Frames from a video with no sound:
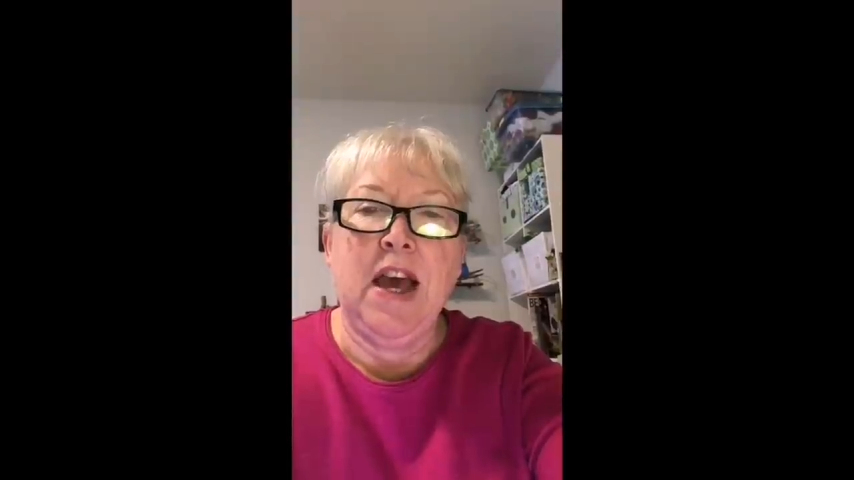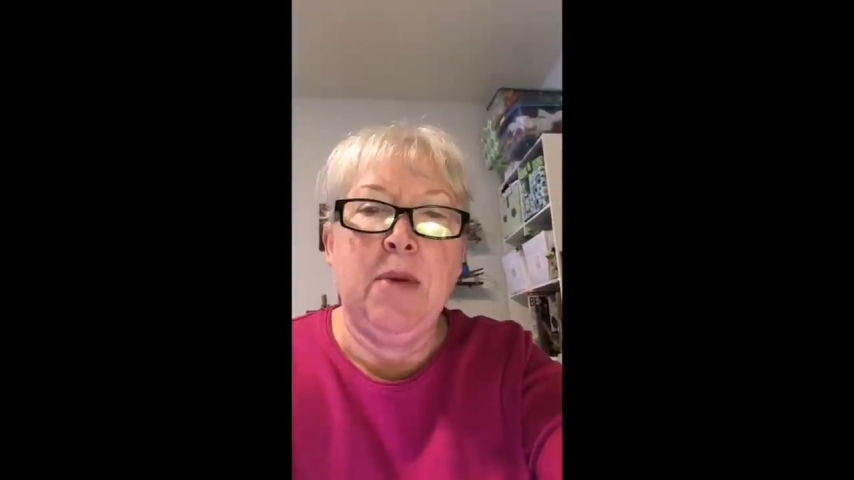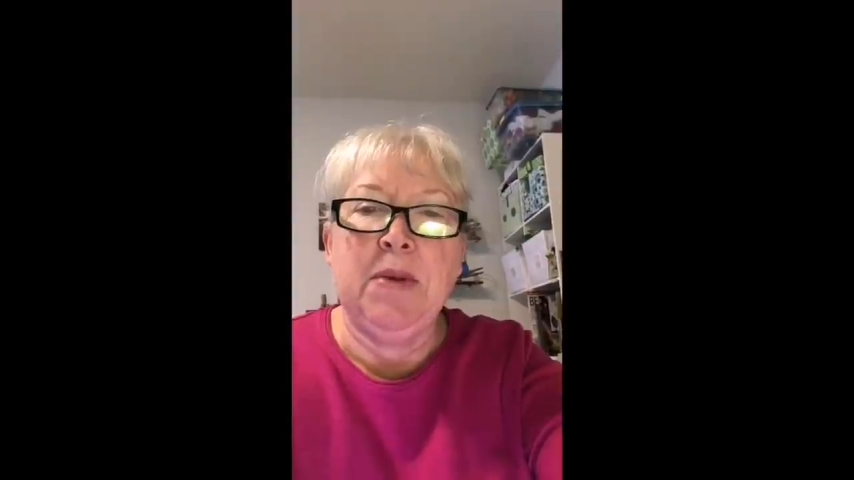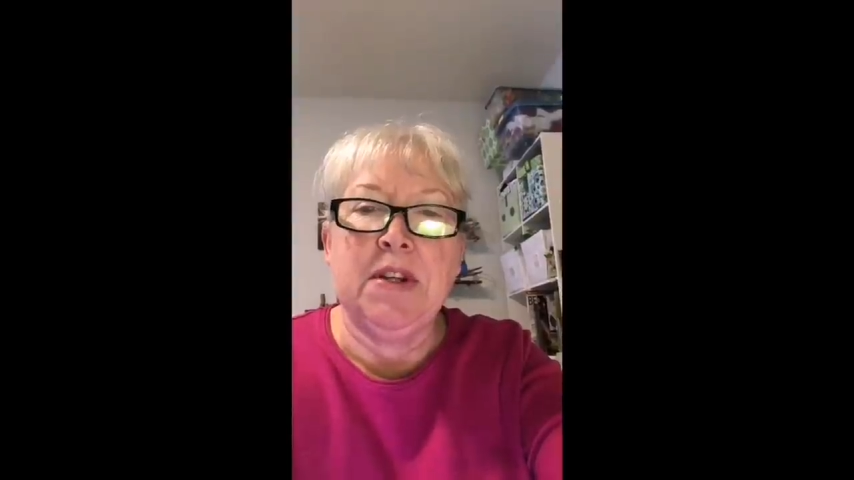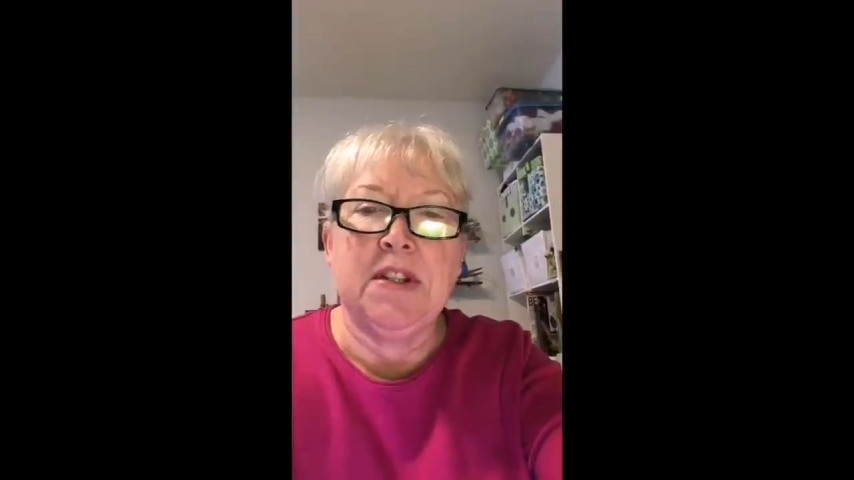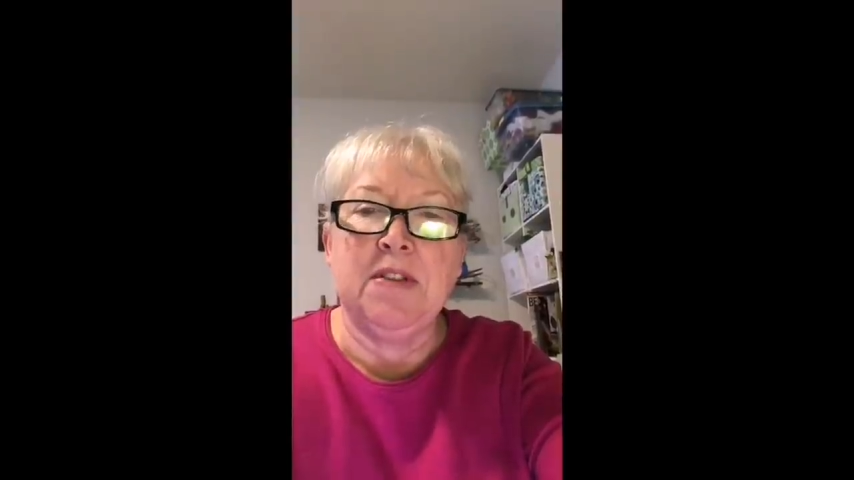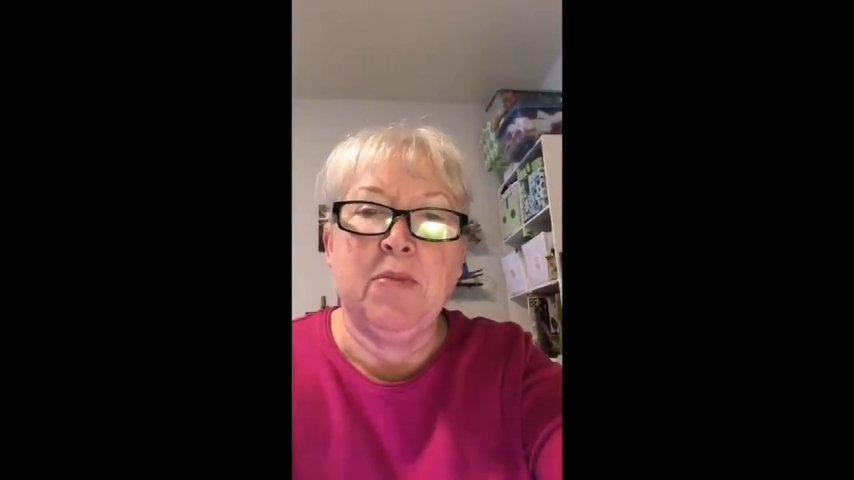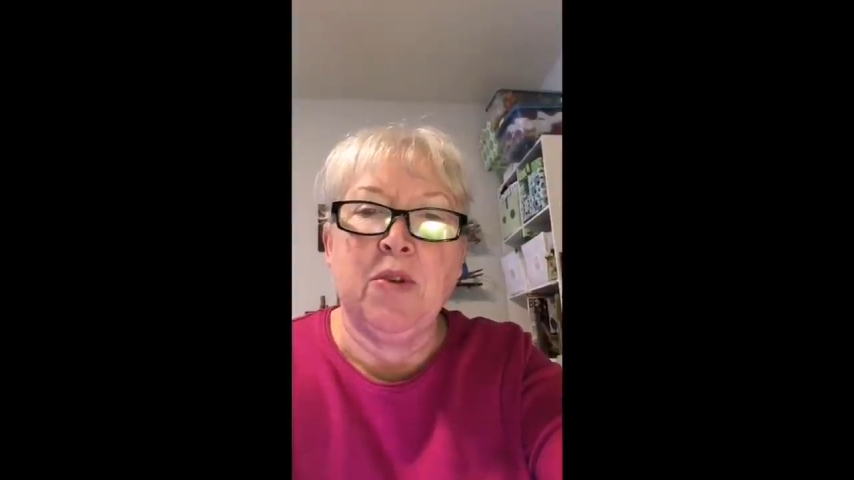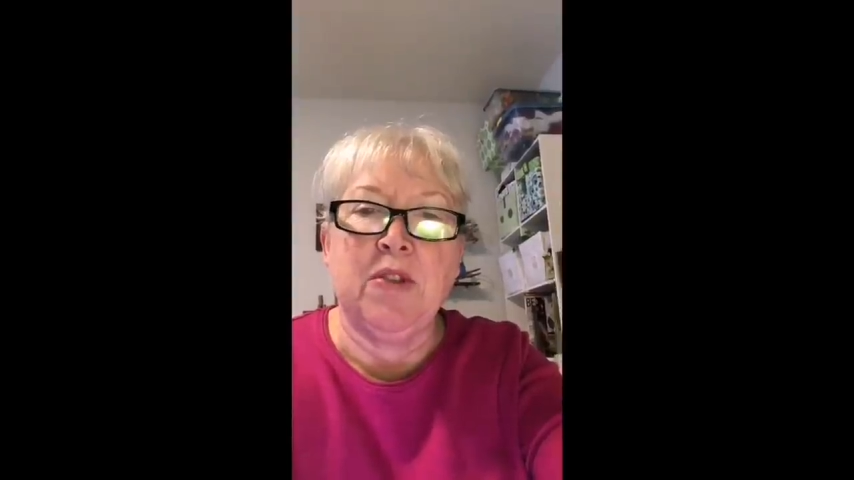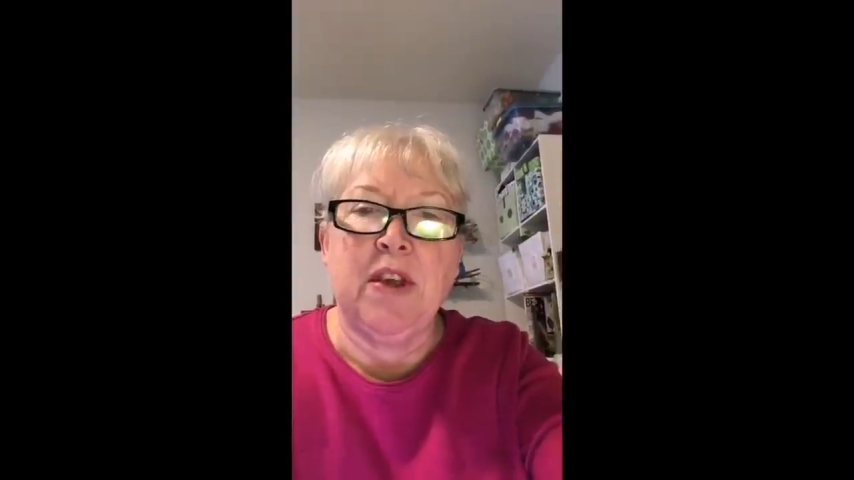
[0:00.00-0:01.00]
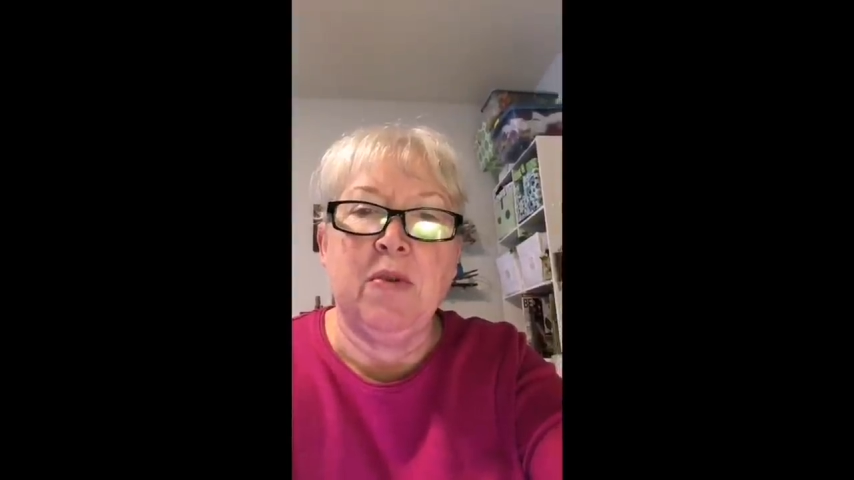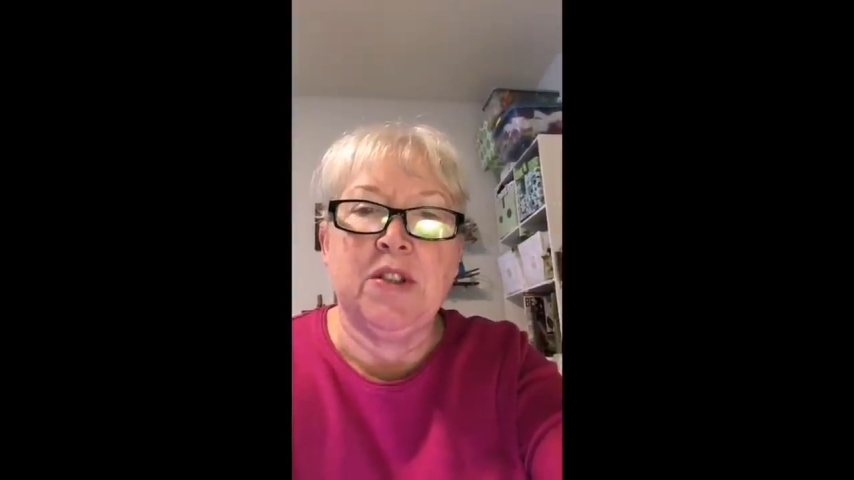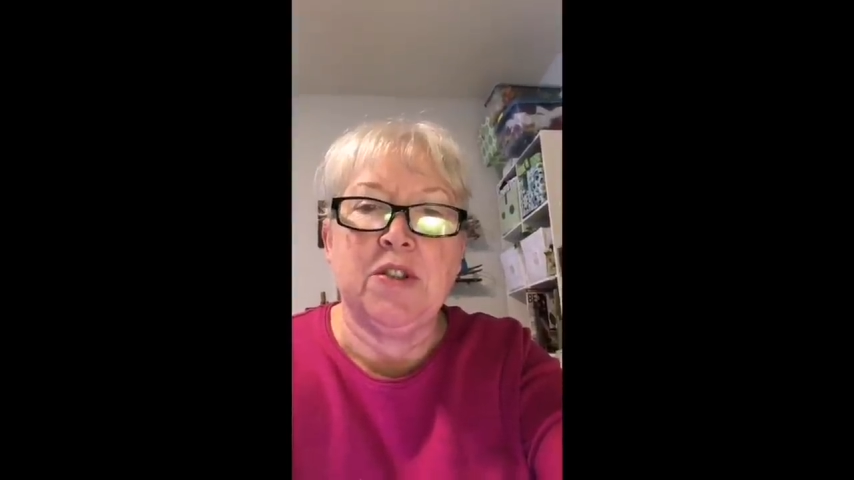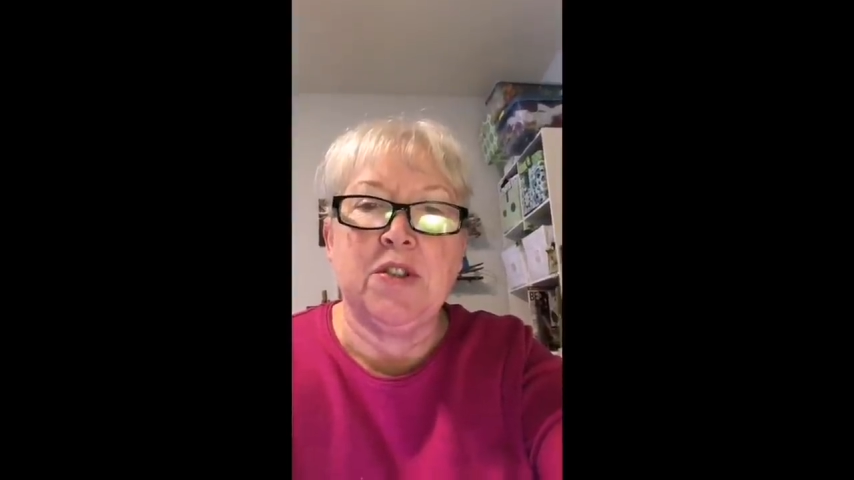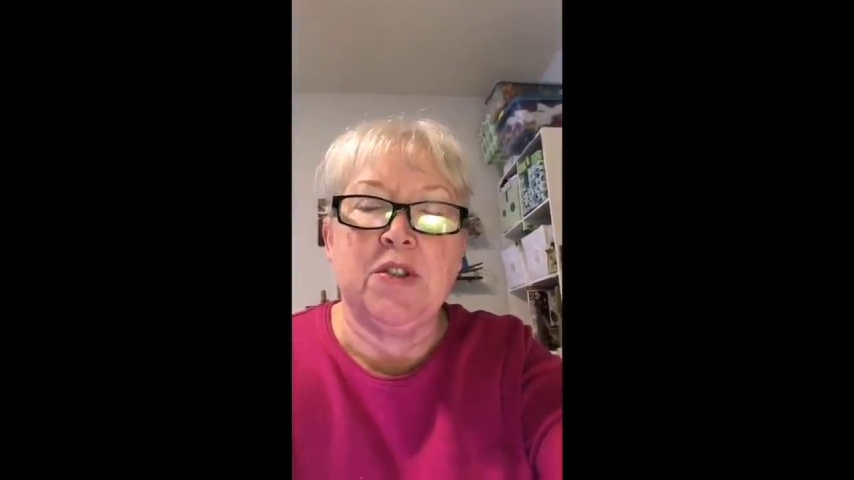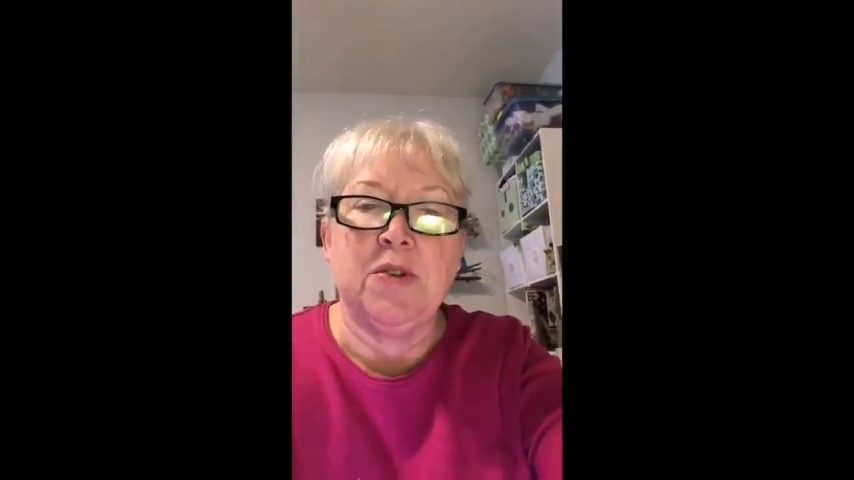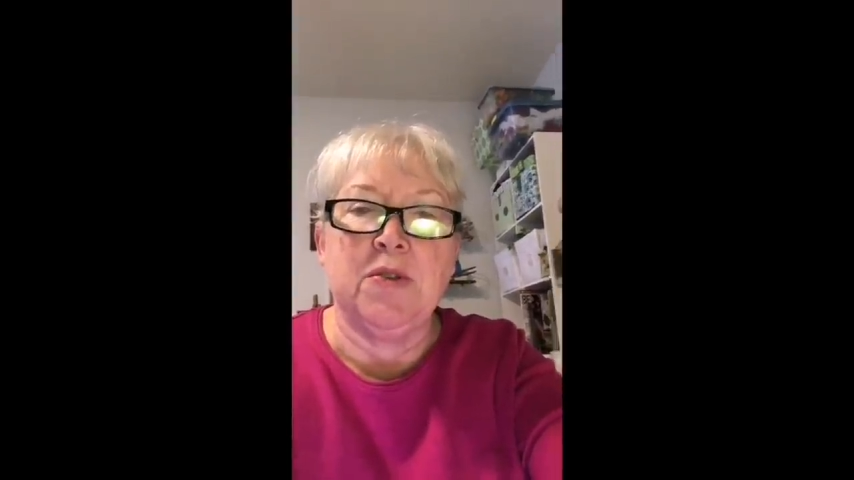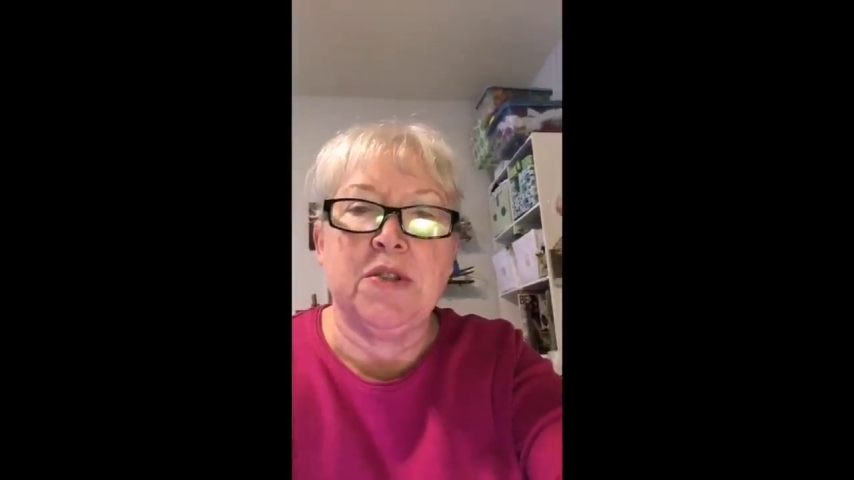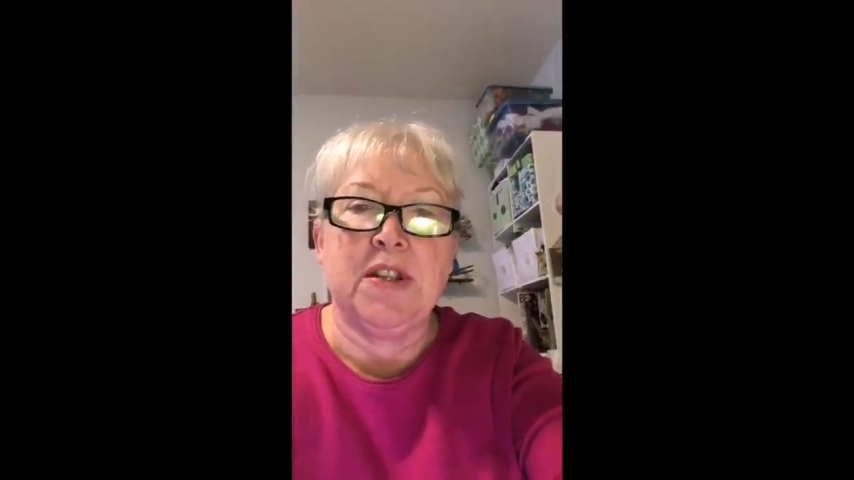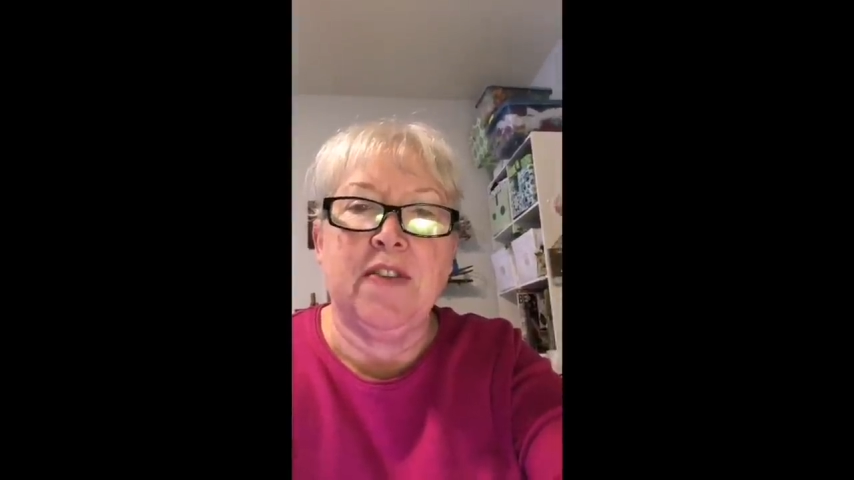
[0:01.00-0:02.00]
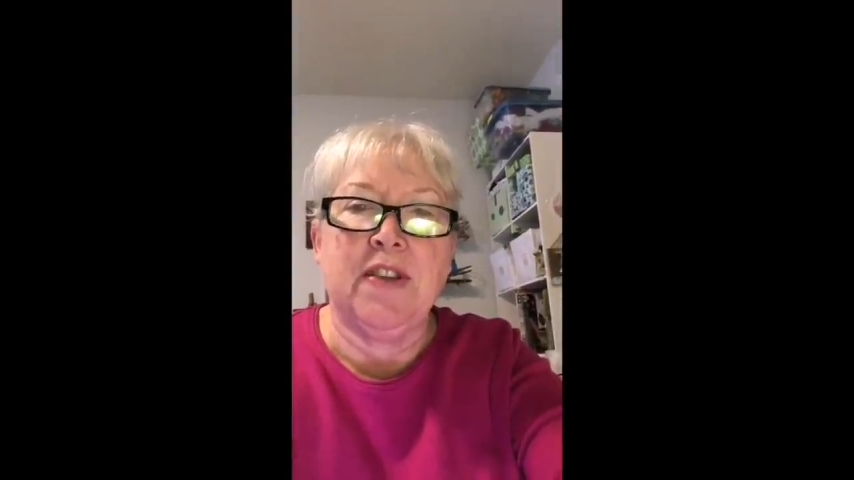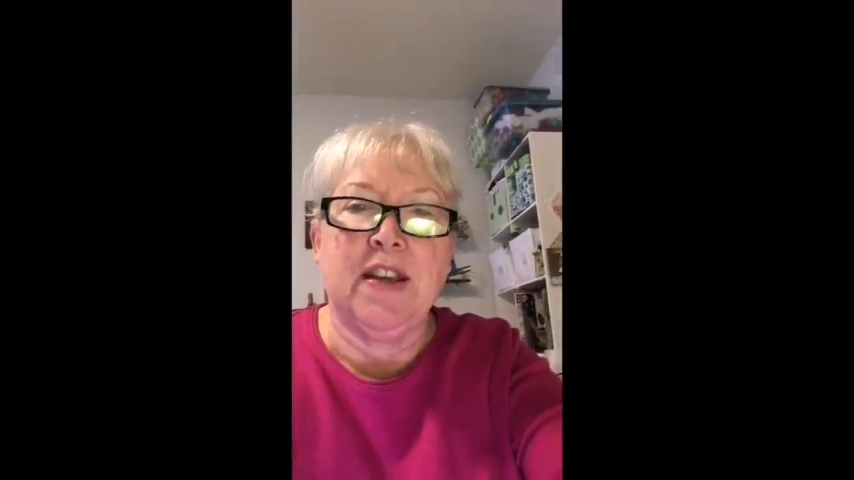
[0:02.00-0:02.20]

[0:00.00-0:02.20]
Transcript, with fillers: the happiest of birthday wishes to you,